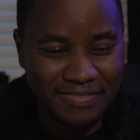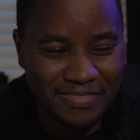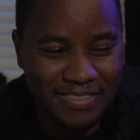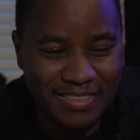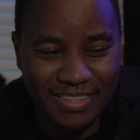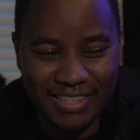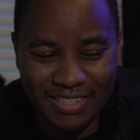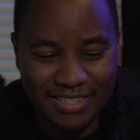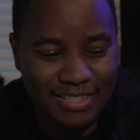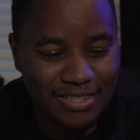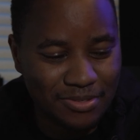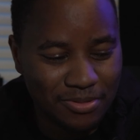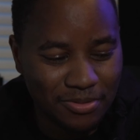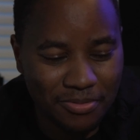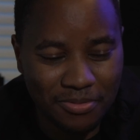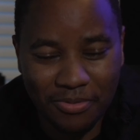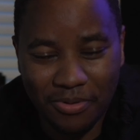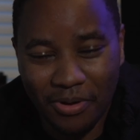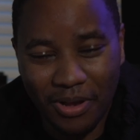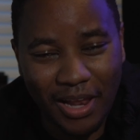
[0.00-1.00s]
This is
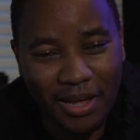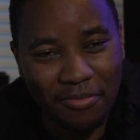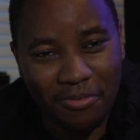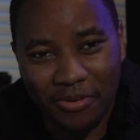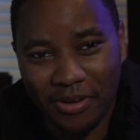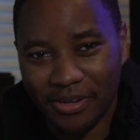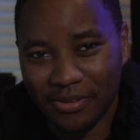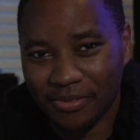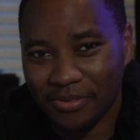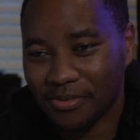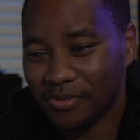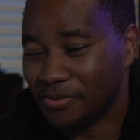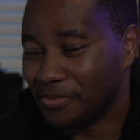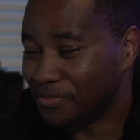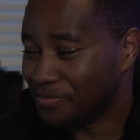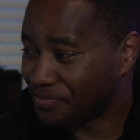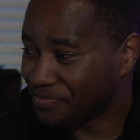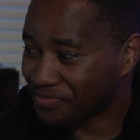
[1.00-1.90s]
all I'm going to do.